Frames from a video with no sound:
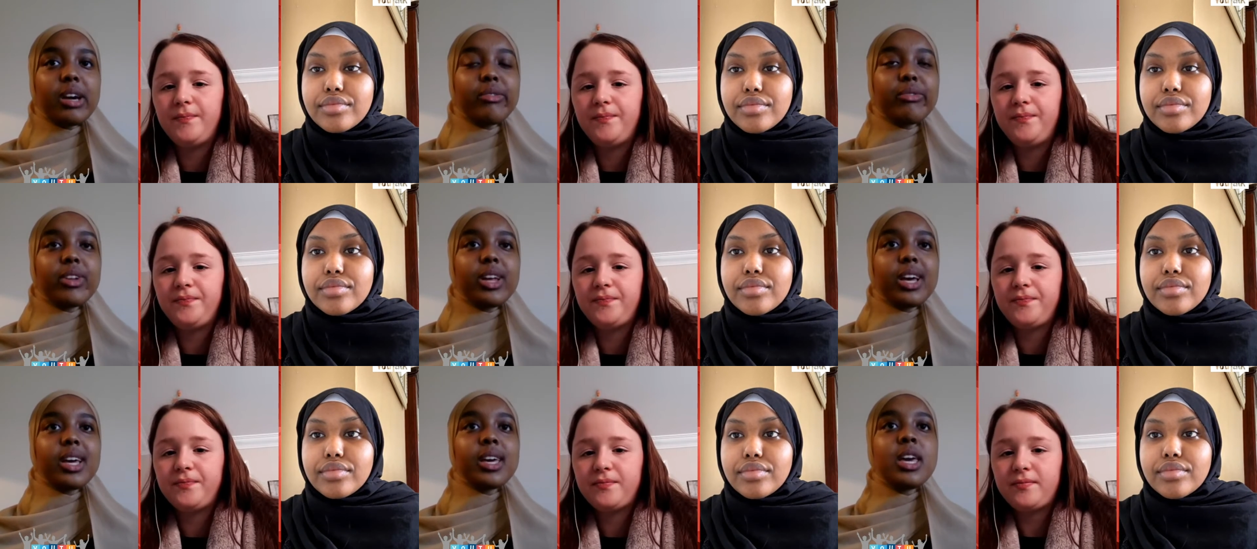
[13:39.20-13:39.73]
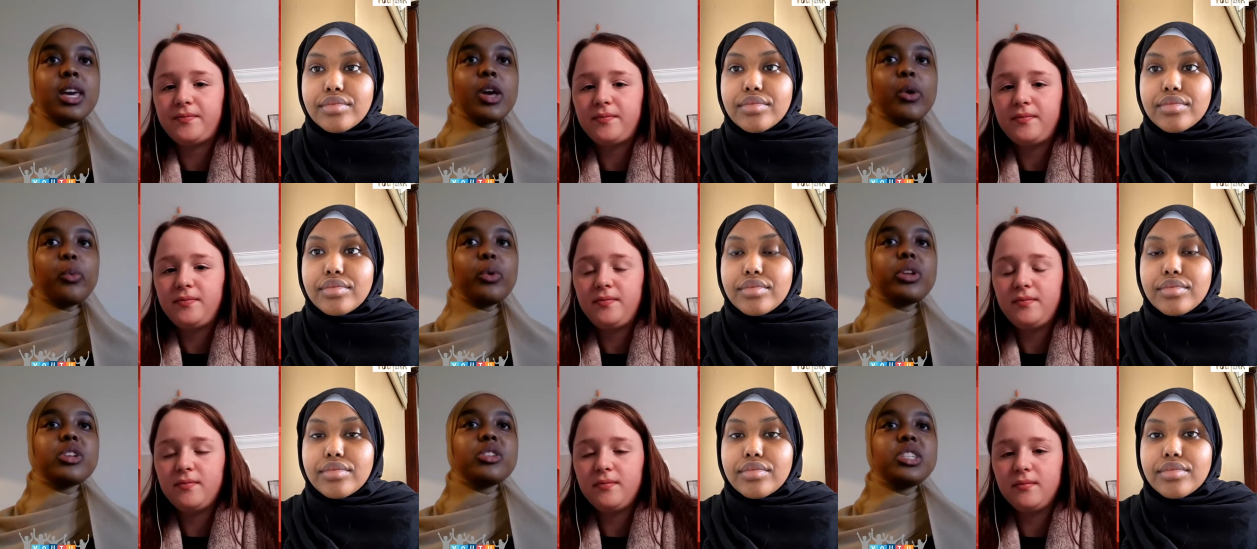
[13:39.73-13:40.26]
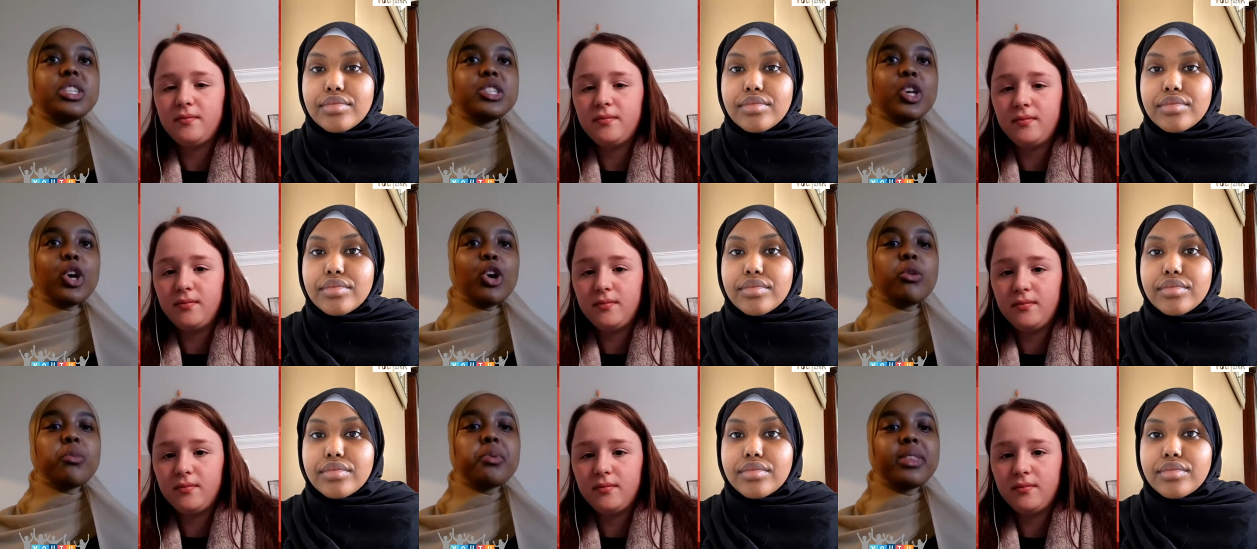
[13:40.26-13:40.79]
Speaker 1: feel like we just need to
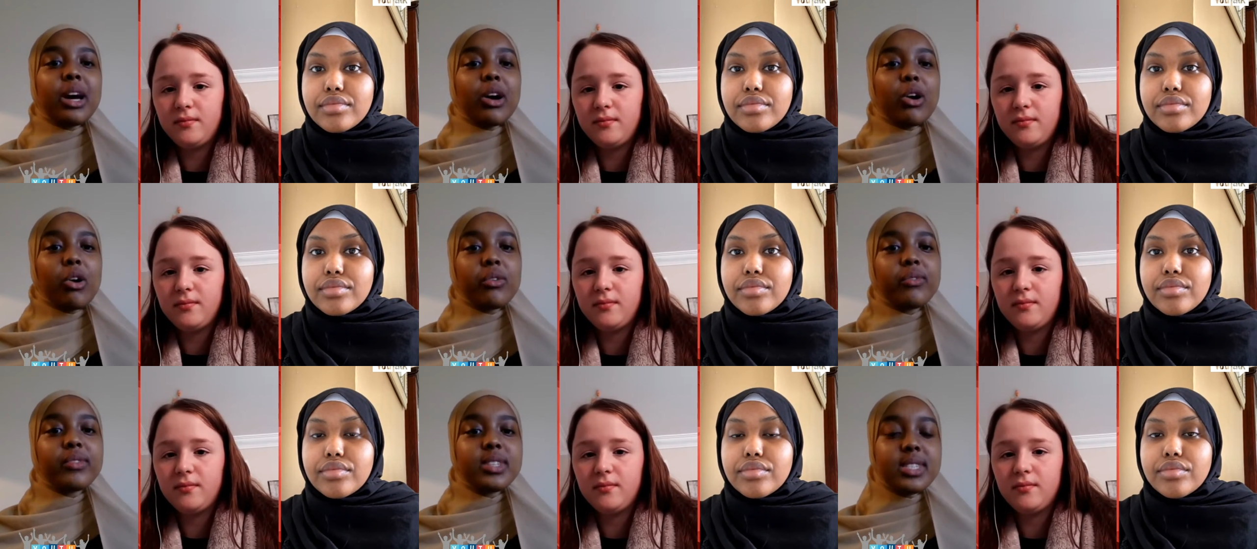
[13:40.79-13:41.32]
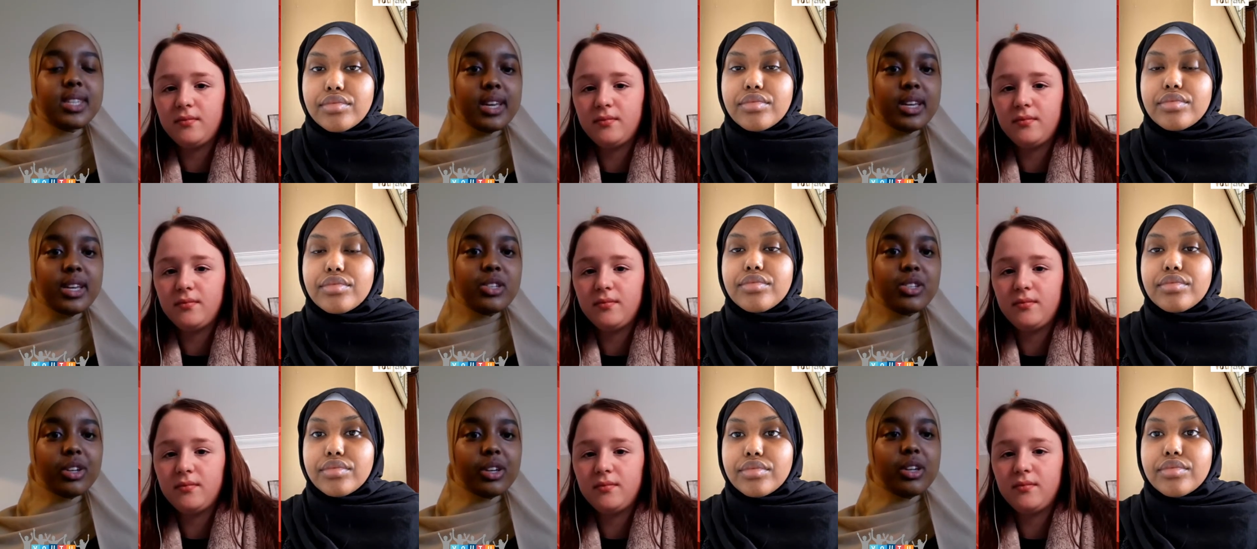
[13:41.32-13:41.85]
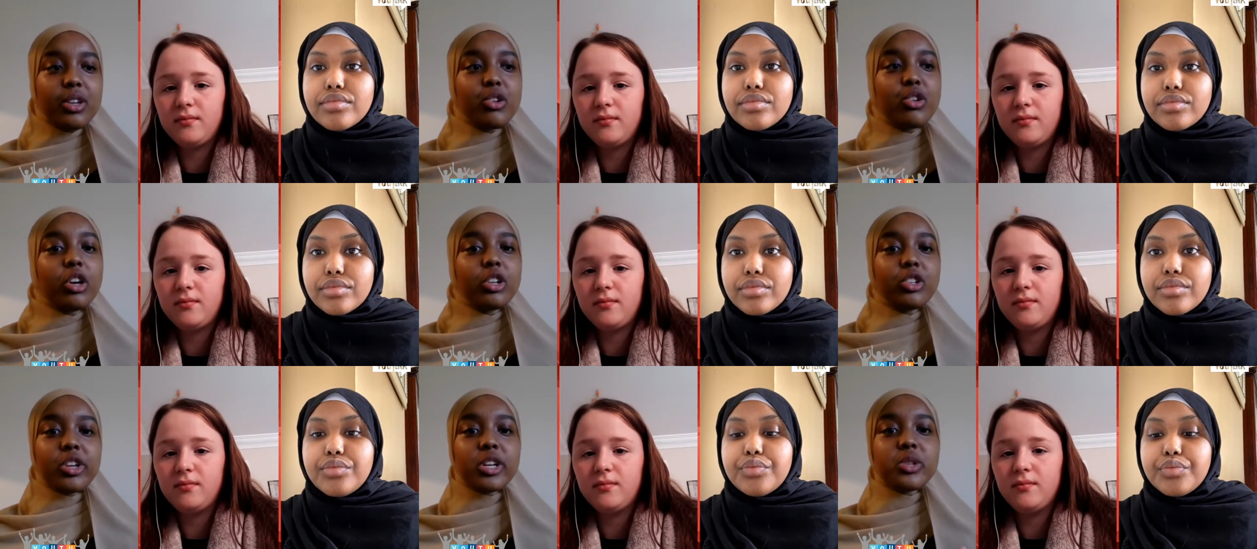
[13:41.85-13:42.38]
open that conversation,
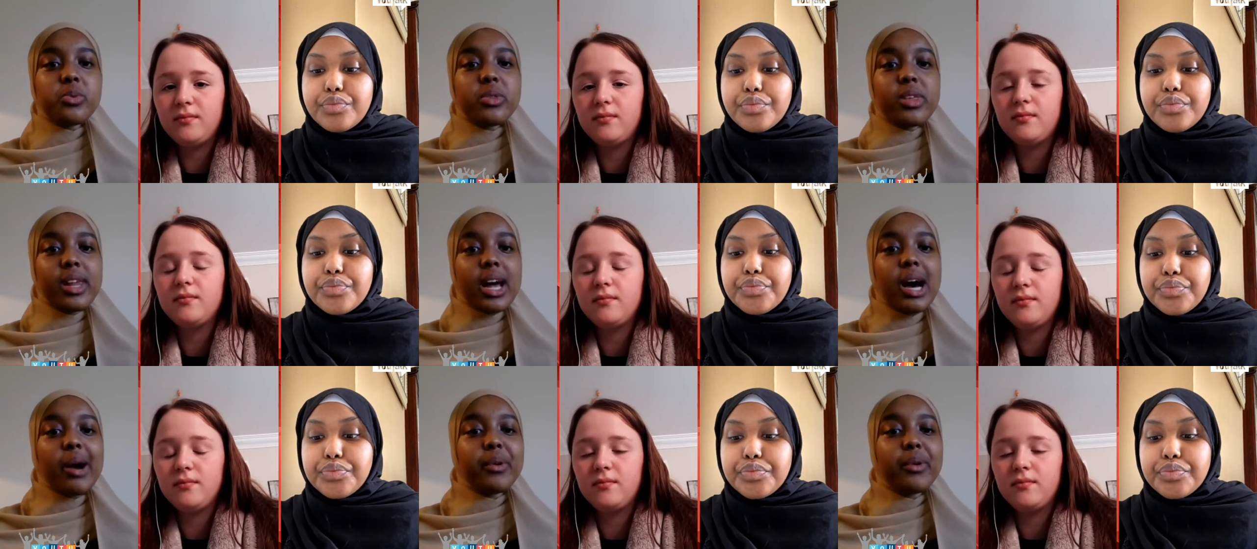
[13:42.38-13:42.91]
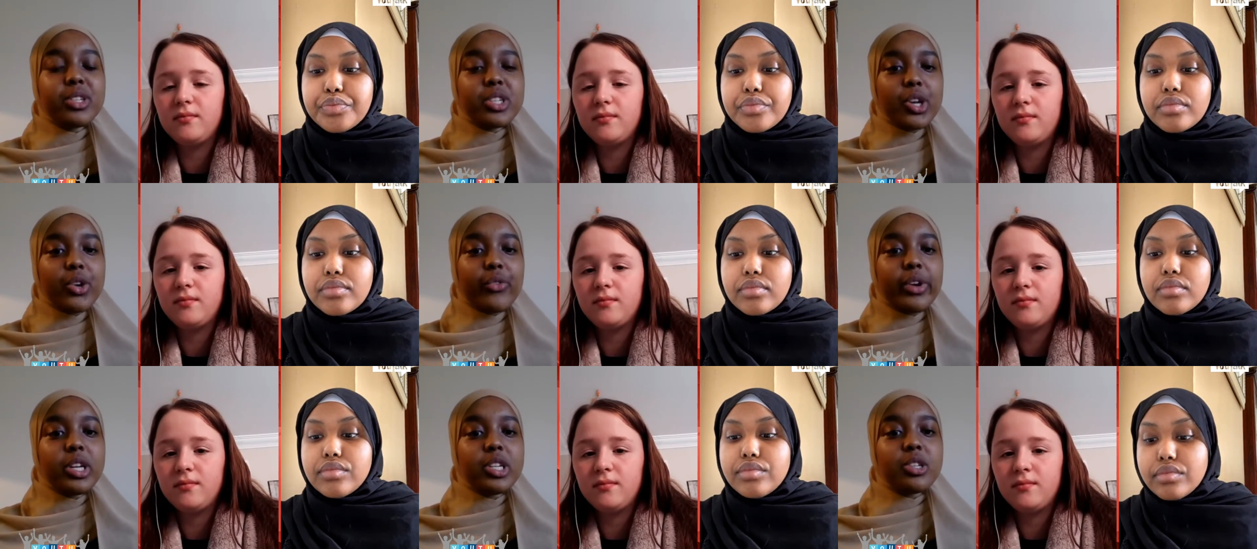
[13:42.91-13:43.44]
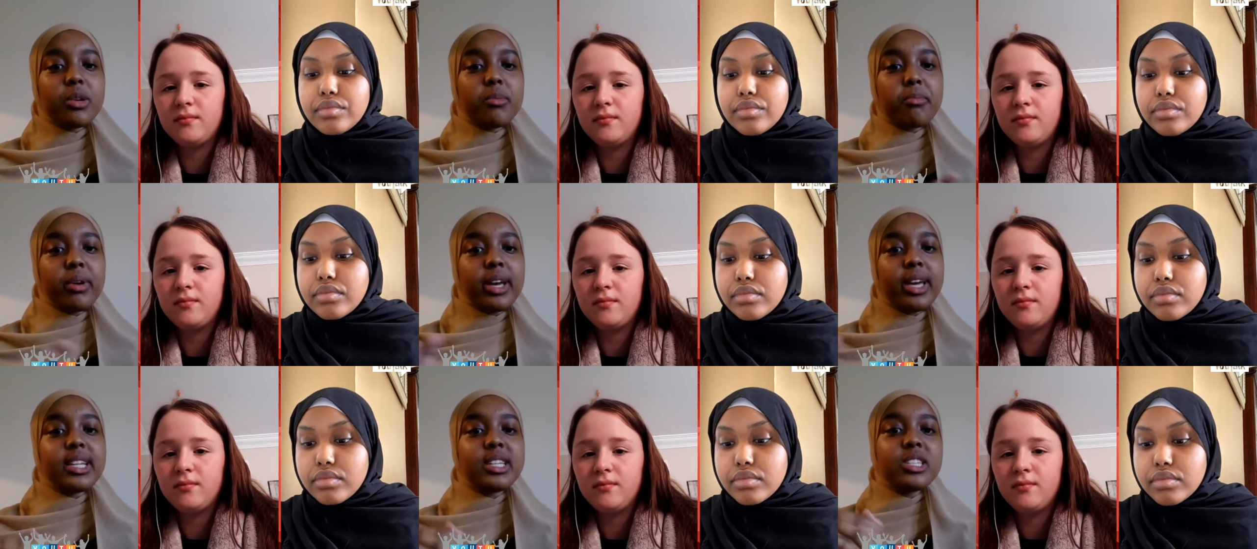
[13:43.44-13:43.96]
not just within our generation, but
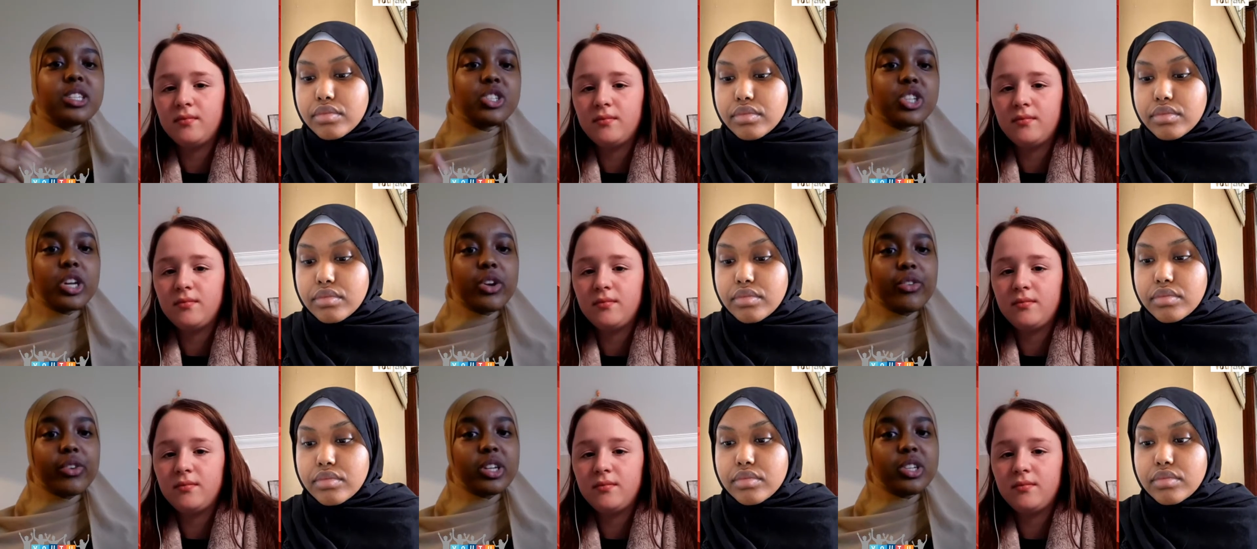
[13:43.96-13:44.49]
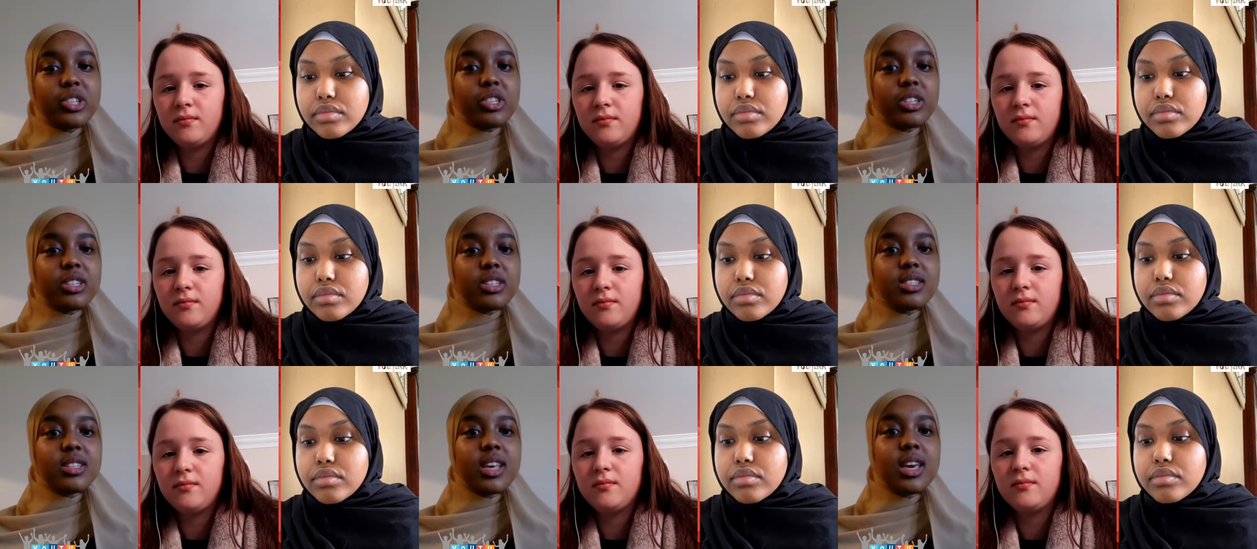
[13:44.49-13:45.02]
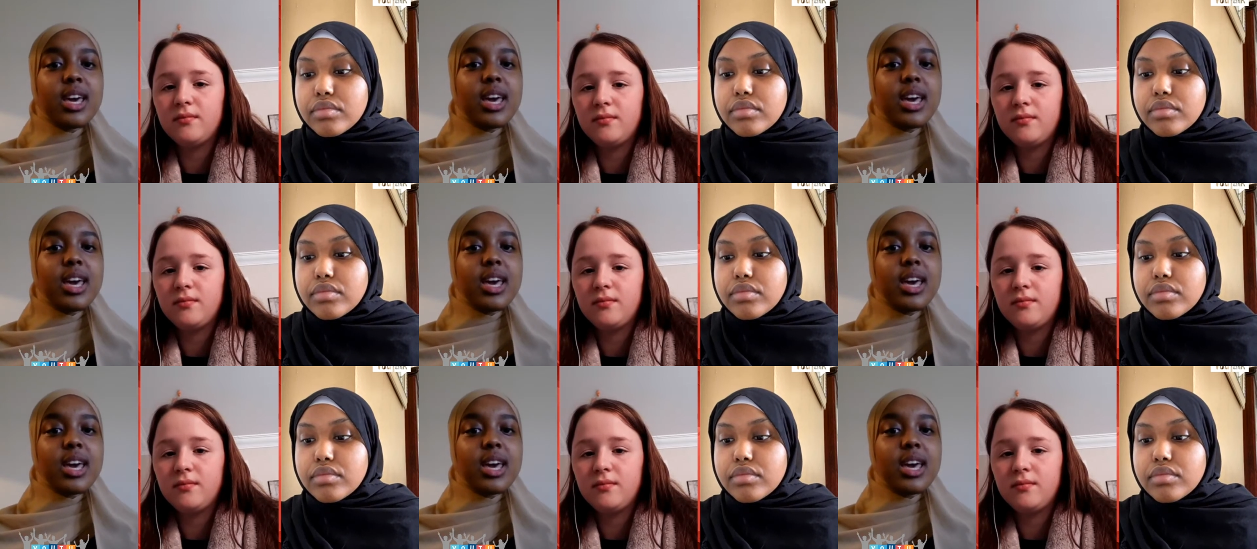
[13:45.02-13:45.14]
intergenerations,